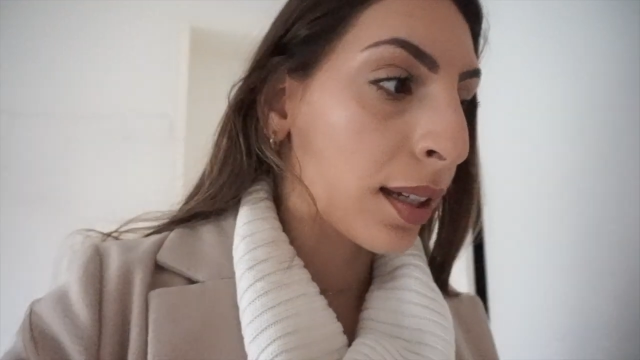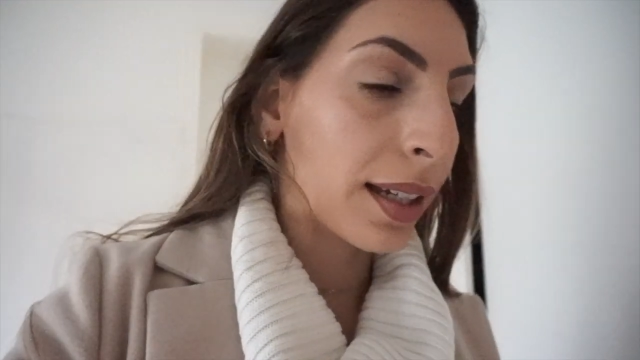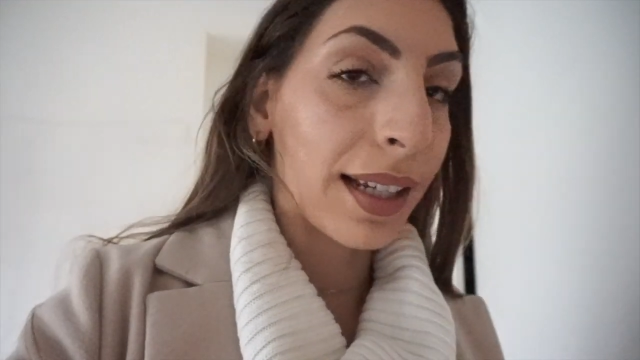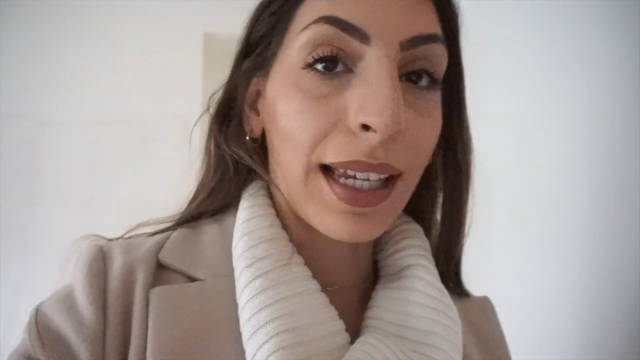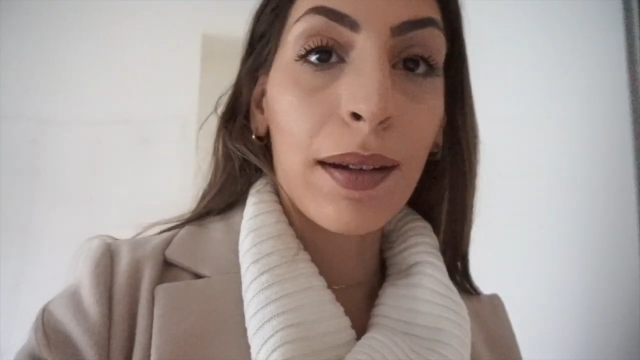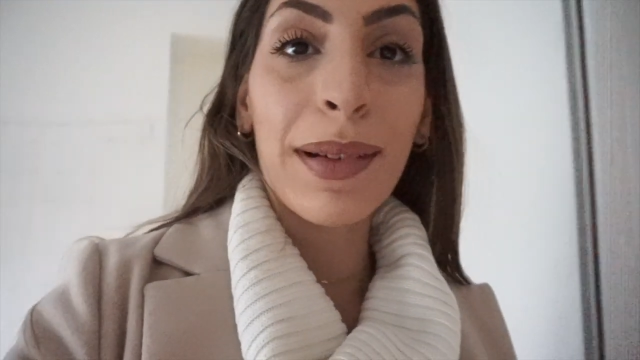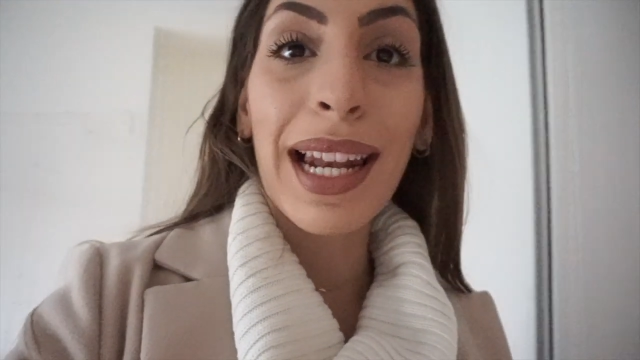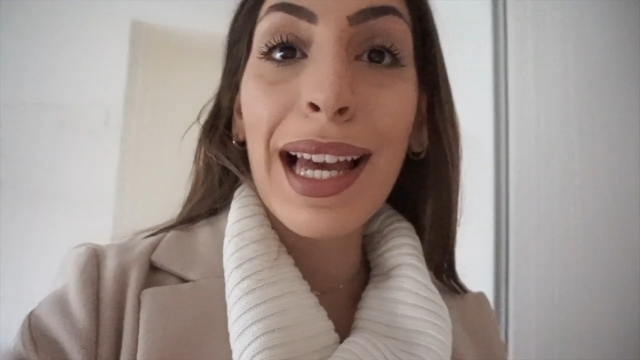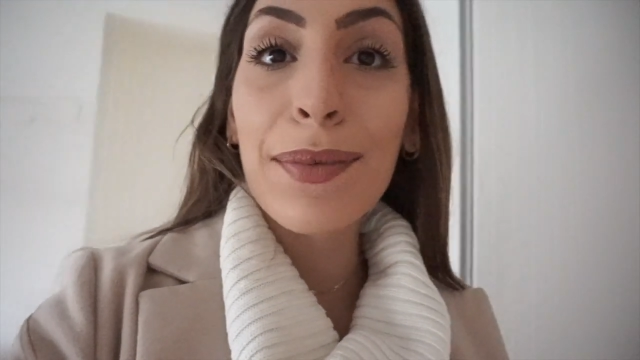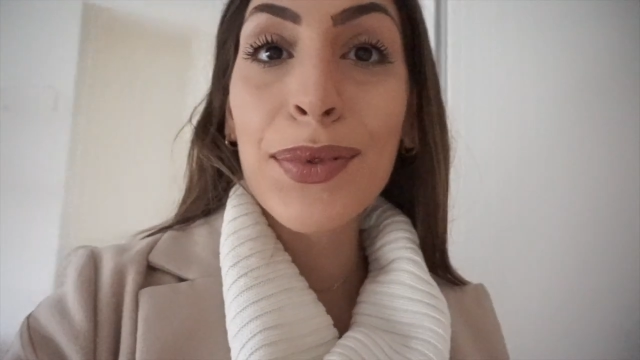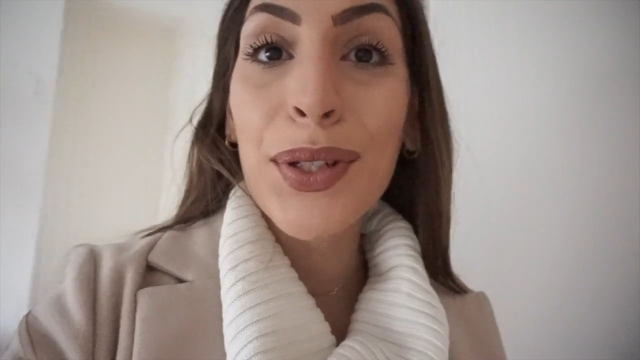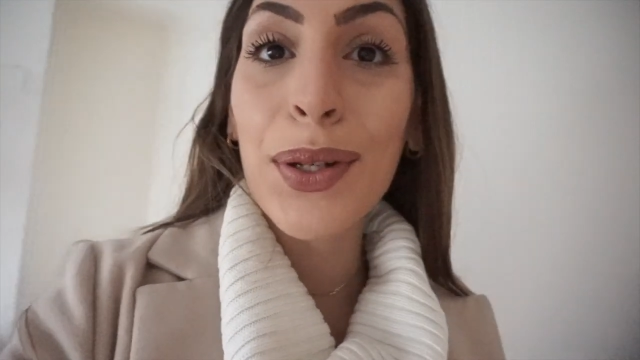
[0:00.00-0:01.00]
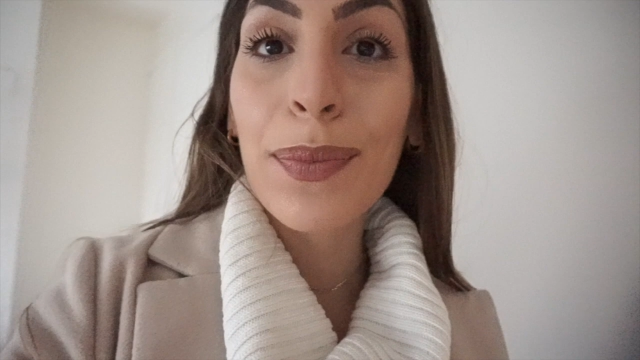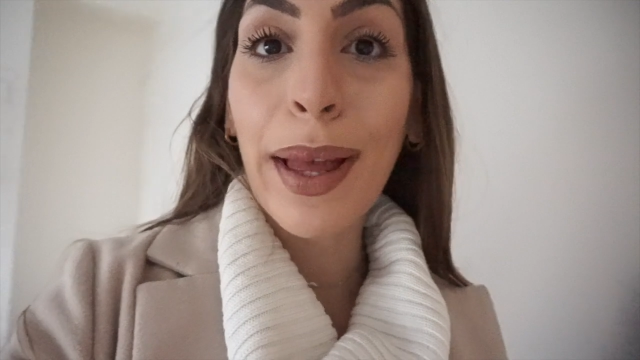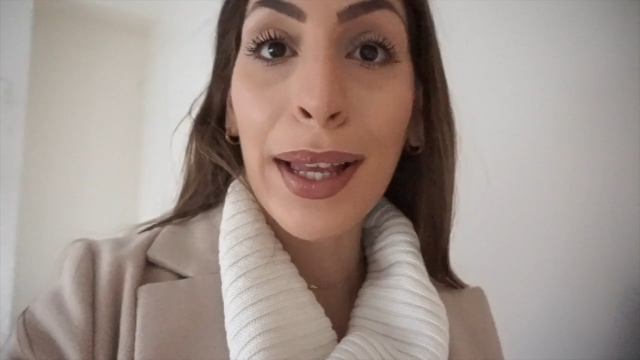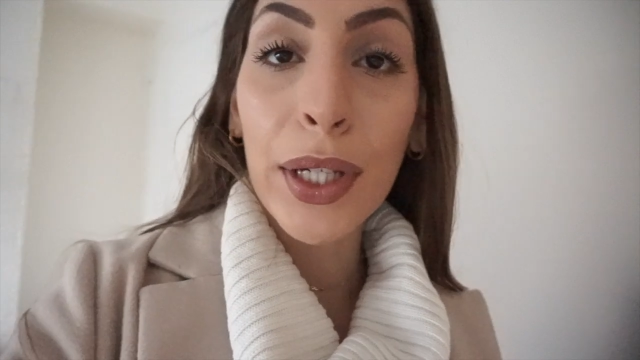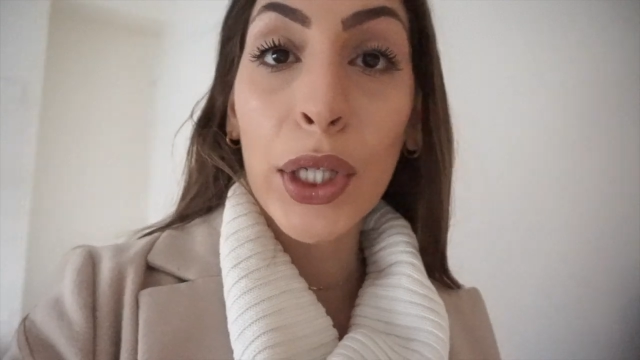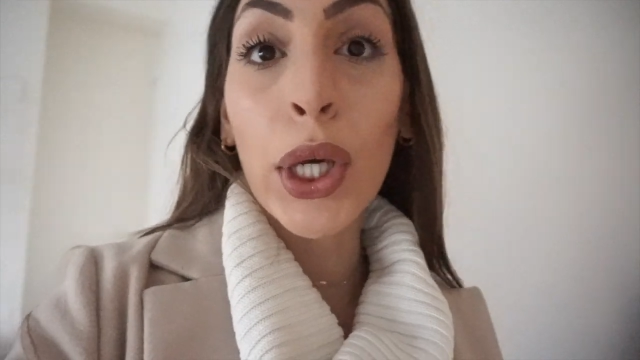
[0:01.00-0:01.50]
gonna get my laptop
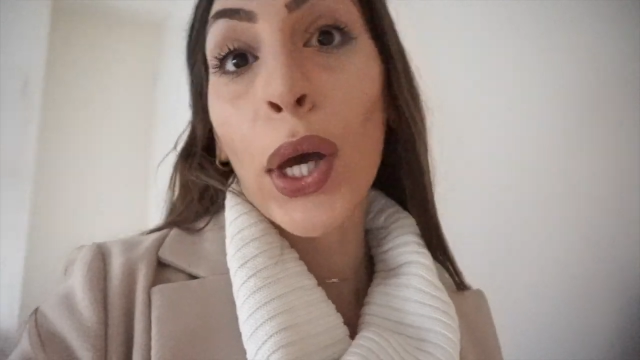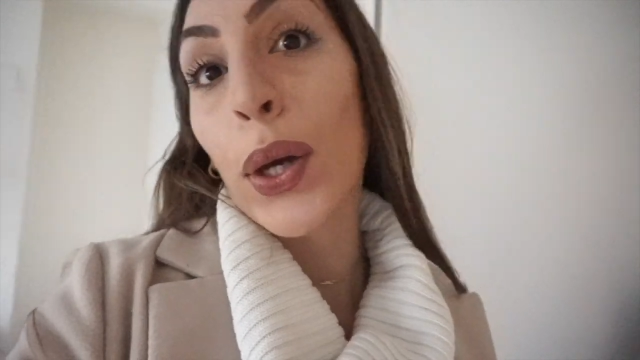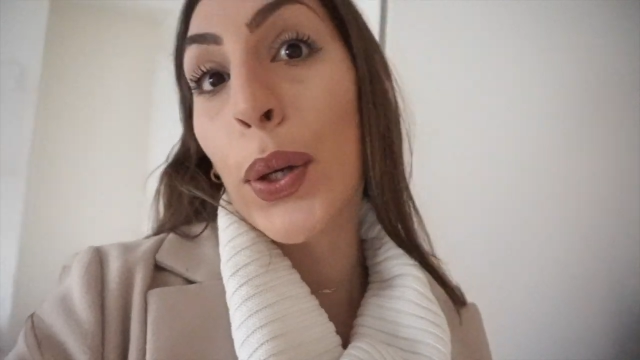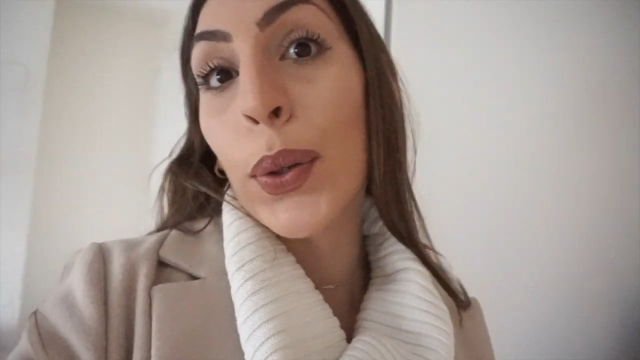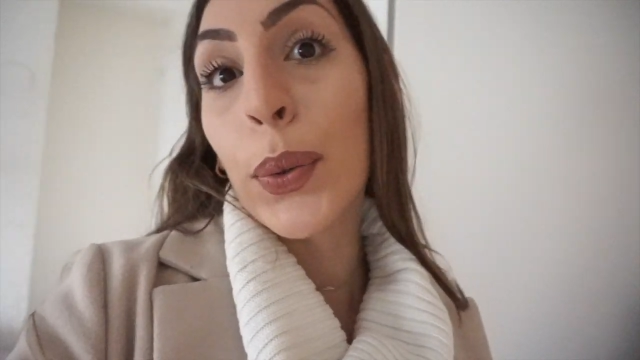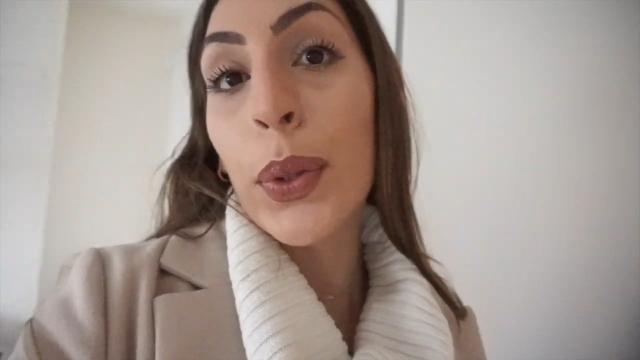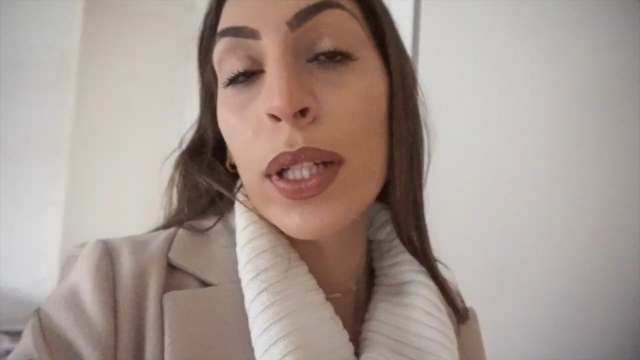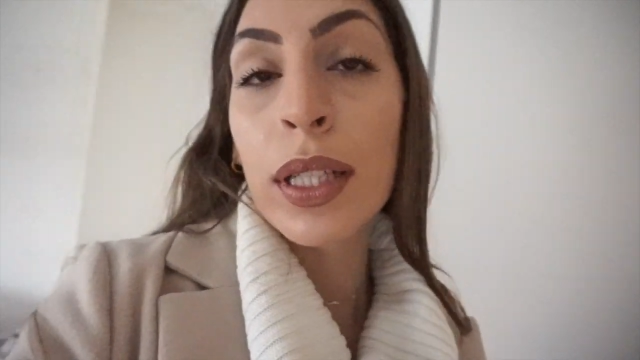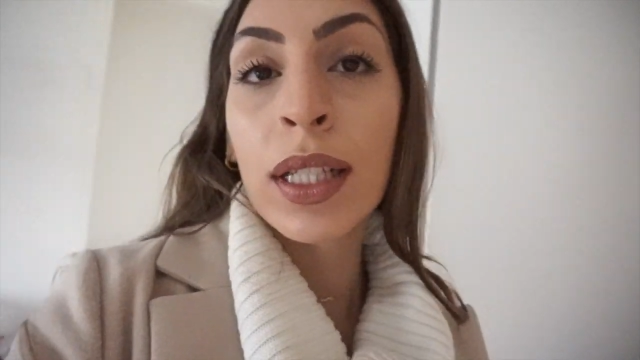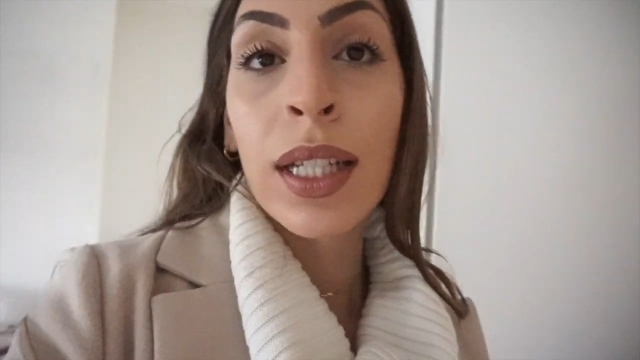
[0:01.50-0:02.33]
and go. I